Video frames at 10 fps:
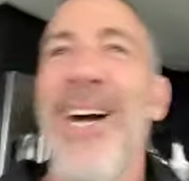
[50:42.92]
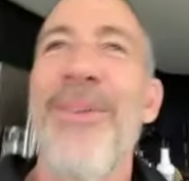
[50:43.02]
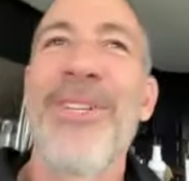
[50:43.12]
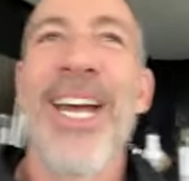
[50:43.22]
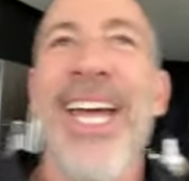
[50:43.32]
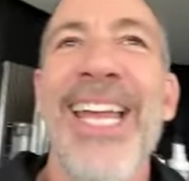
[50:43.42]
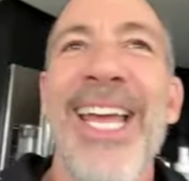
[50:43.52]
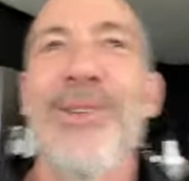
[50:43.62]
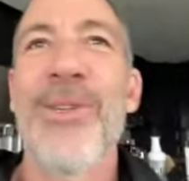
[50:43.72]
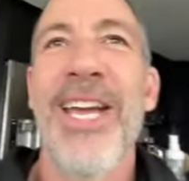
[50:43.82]
I wish I had
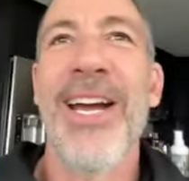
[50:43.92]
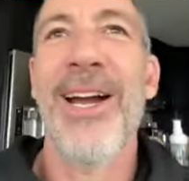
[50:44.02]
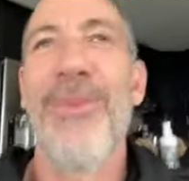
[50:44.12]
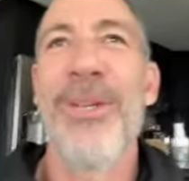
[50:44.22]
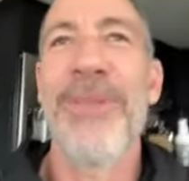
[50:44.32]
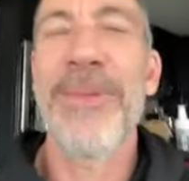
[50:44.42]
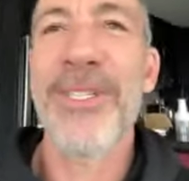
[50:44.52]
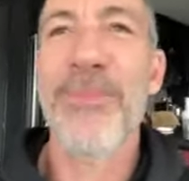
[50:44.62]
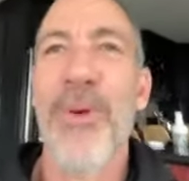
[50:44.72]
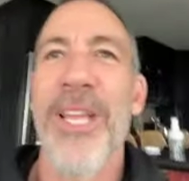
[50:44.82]
Andrew's hair. I wouldn't. Would
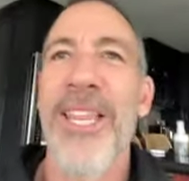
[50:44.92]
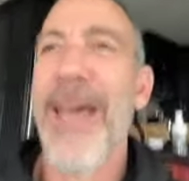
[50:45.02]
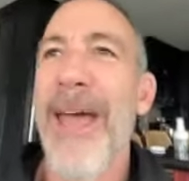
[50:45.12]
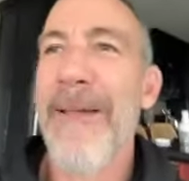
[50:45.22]
I ever?